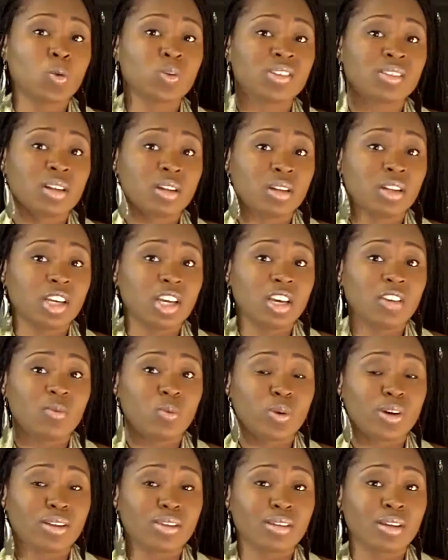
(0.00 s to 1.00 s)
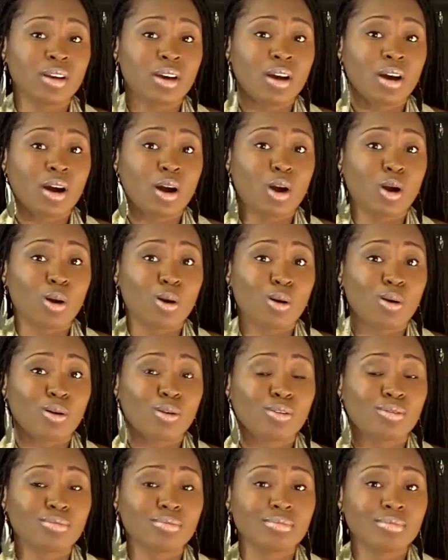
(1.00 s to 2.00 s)
to leave with
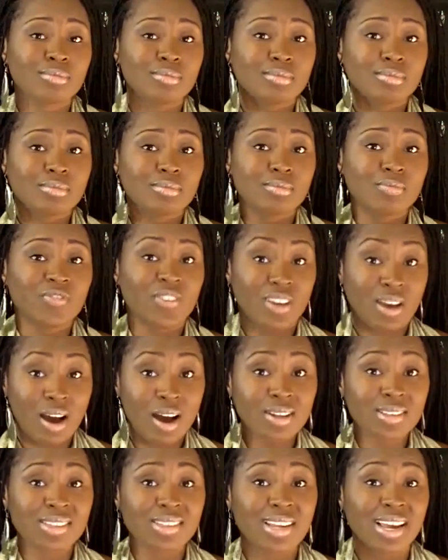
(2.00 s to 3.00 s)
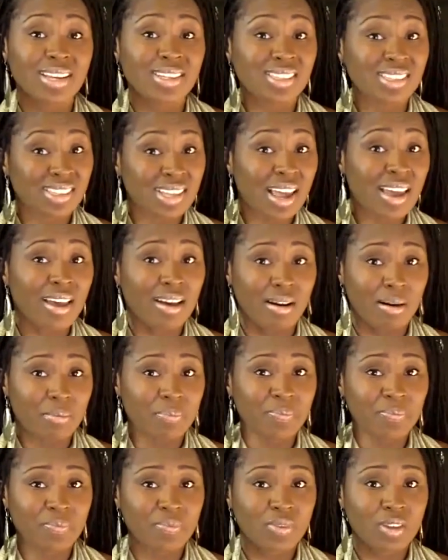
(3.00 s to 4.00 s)
her fiance, Sam
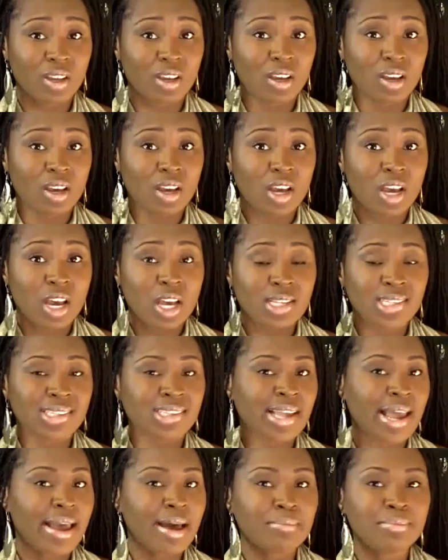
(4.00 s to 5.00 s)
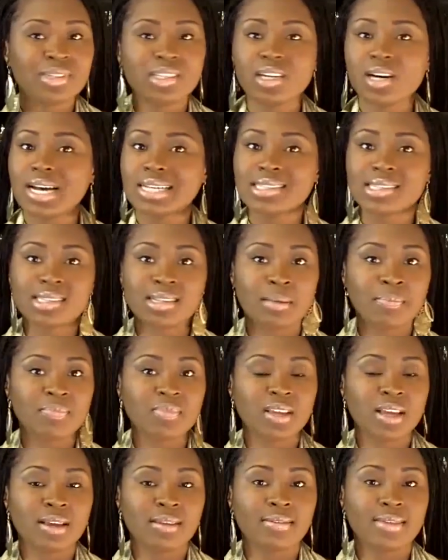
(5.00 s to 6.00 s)
does
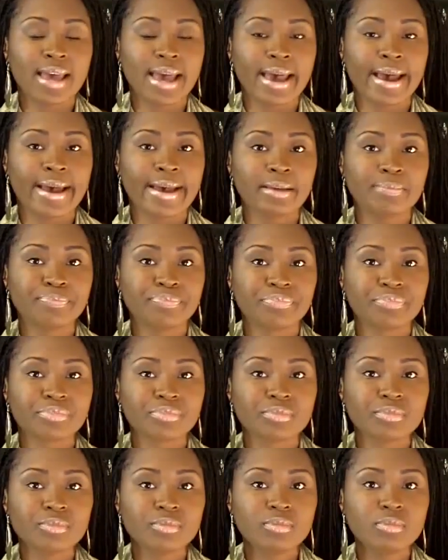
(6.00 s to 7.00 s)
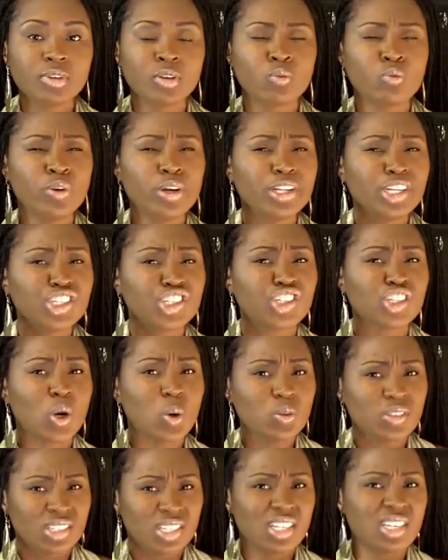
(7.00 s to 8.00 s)
something that really
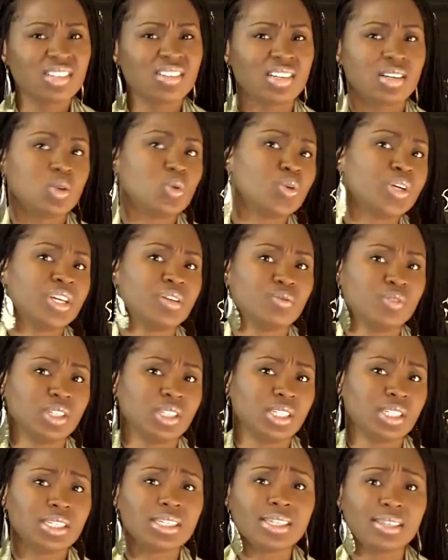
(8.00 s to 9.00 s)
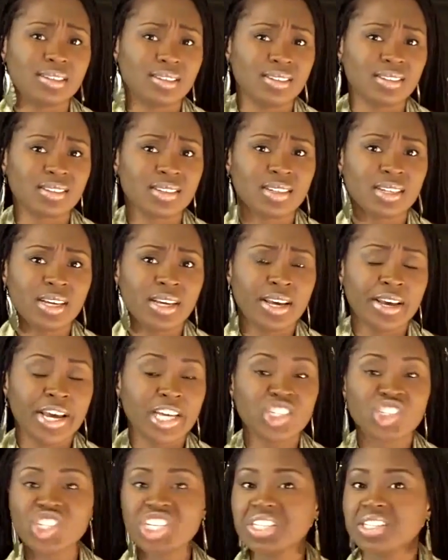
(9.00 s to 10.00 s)
shows Kizzy who he really is. And
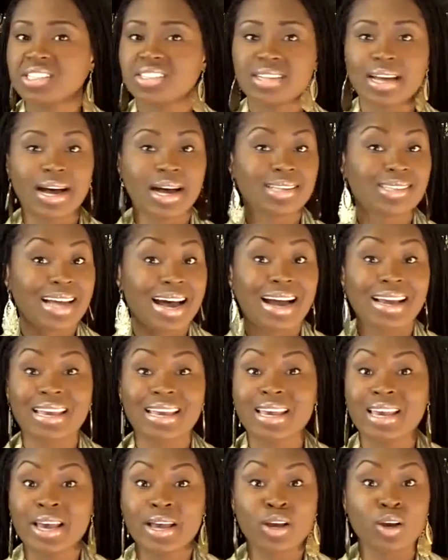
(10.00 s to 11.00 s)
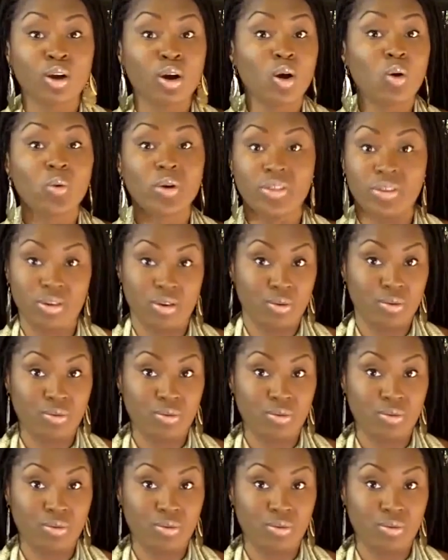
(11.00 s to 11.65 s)
she decides, I can't go with you.